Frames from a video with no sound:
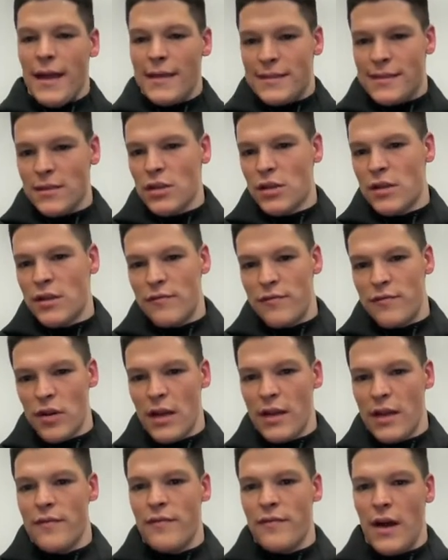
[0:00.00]
looking for
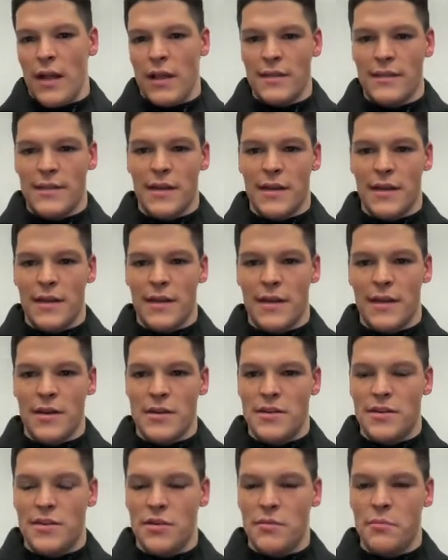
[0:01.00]
like a voluntary
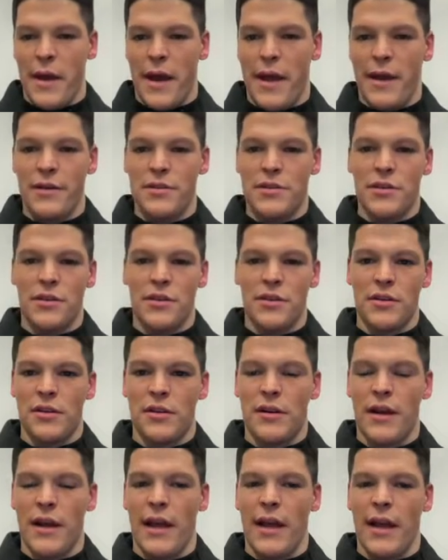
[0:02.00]
student manager,
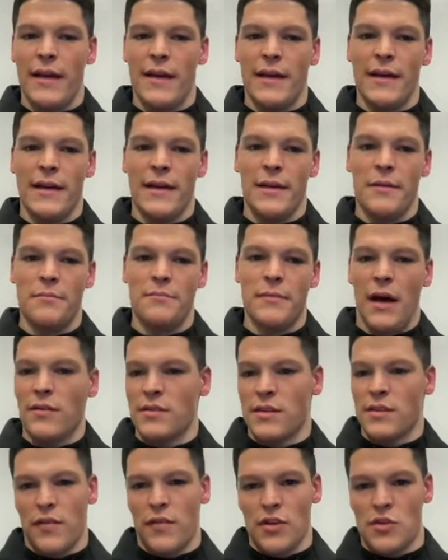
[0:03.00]
and I was the
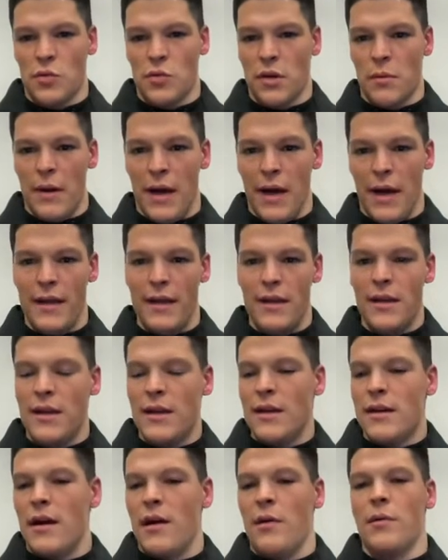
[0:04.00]
first one to bite.
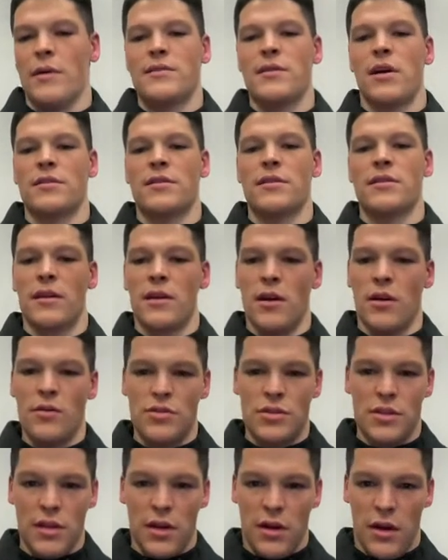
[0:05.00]
I went talked to the
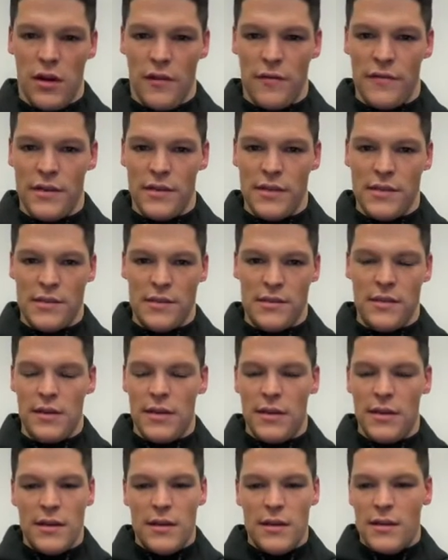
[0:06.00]
coach in the office,
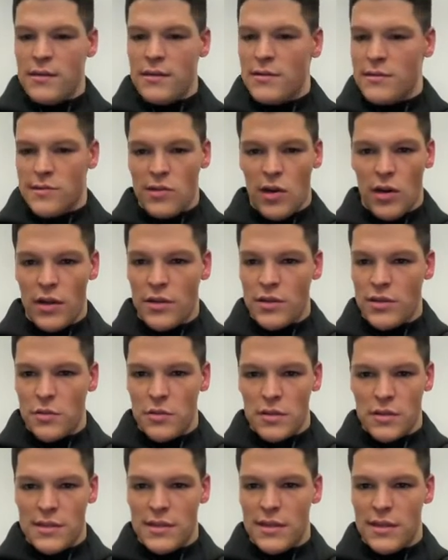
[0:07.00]
started
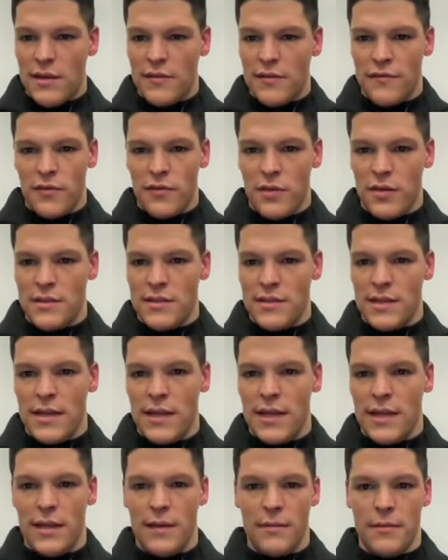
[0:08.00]
doing stuff for the
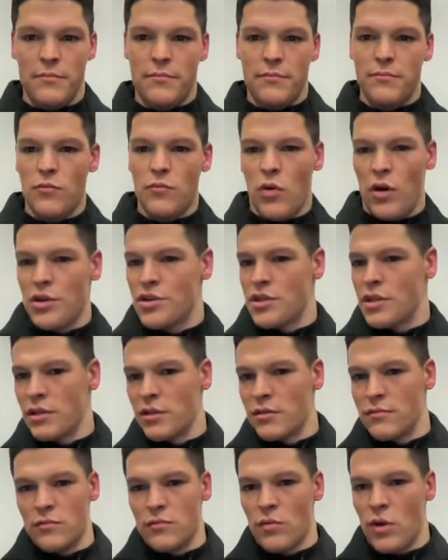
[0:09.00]
team,
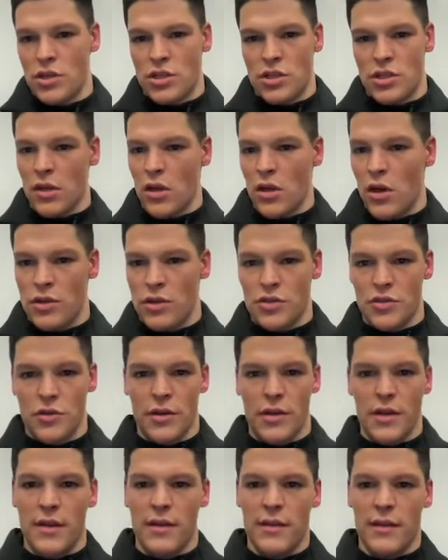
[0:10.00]
washing
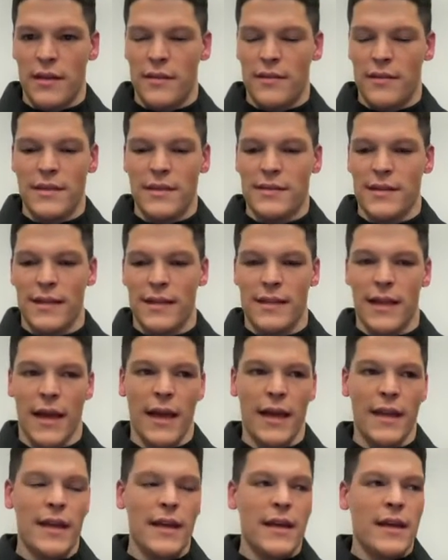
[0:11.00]
laundry, like things like that.